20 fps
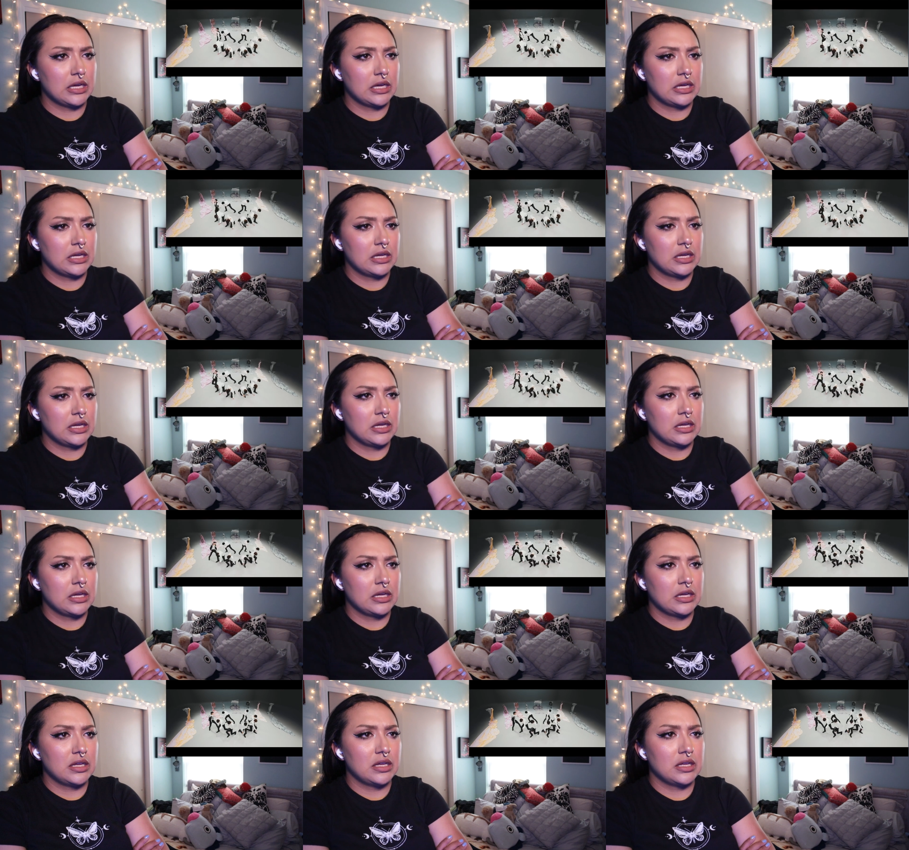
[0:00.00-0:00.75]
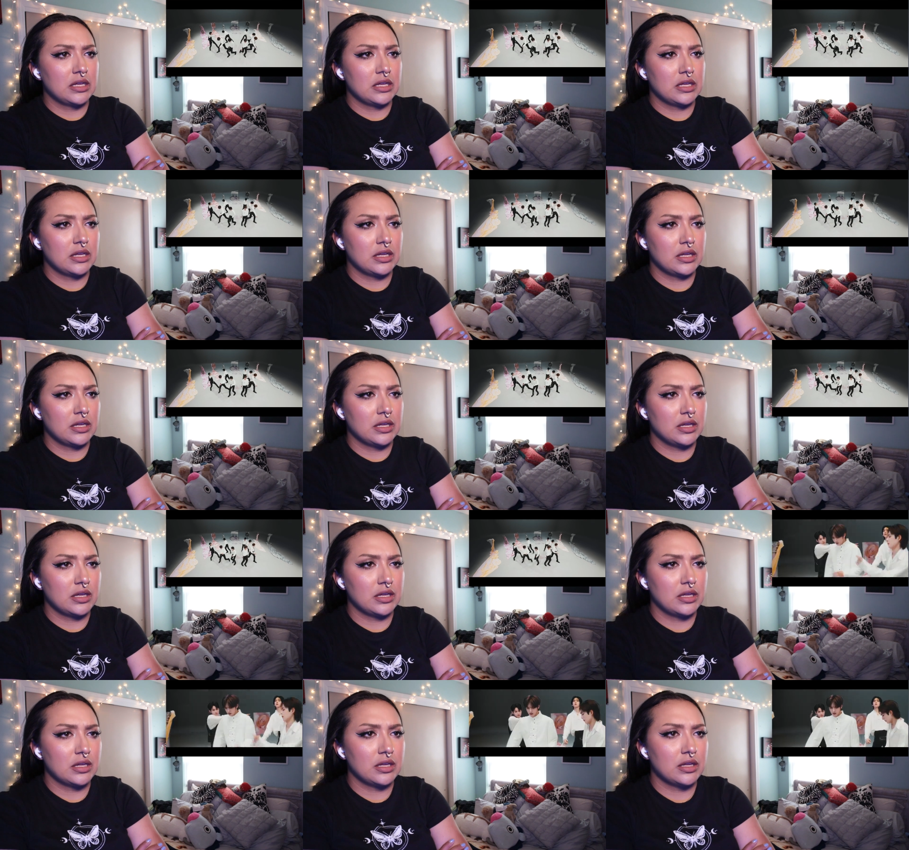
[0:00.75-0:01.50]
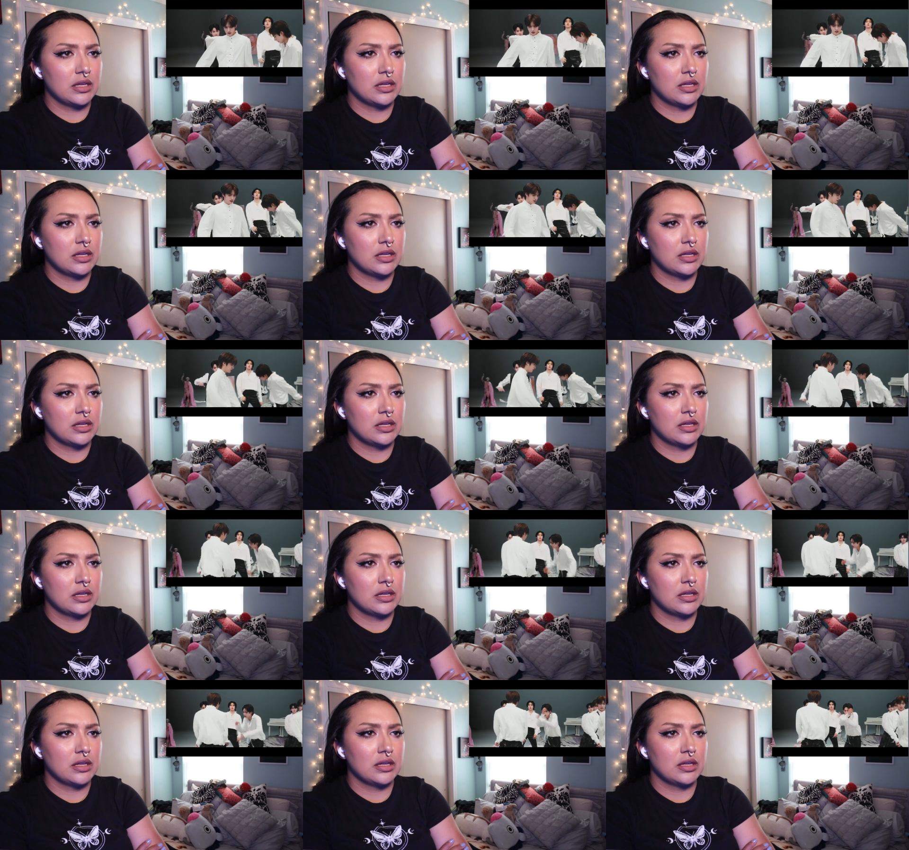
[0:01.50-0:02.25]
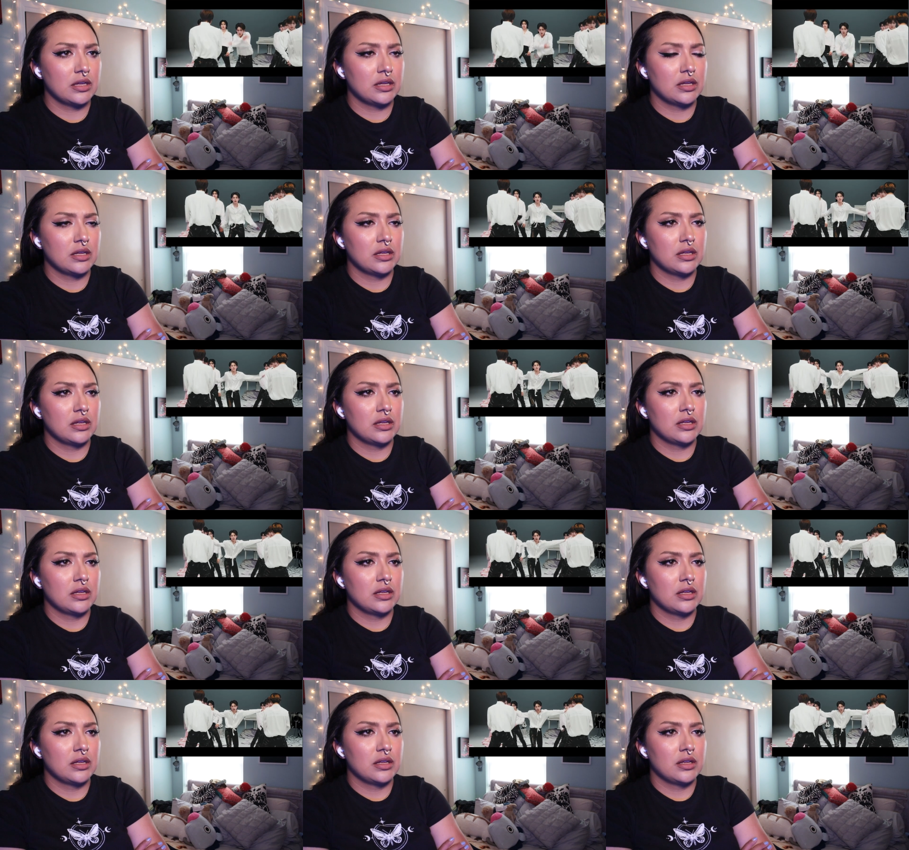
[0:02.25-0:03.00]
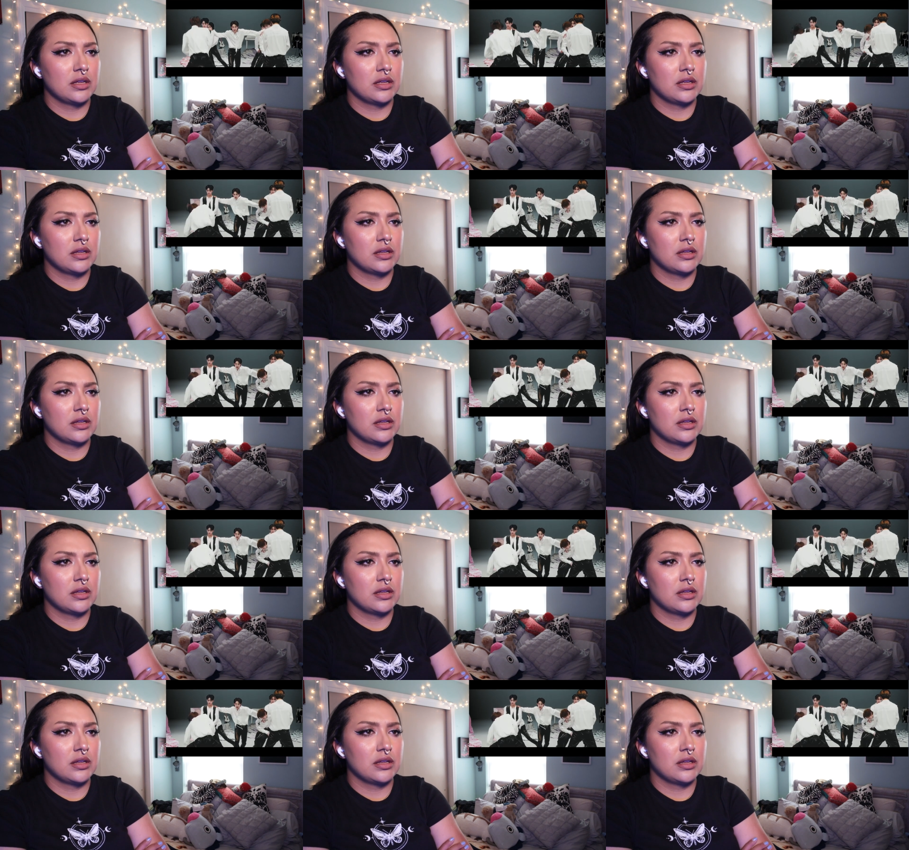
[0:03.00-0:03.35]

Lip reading: (no one is talking)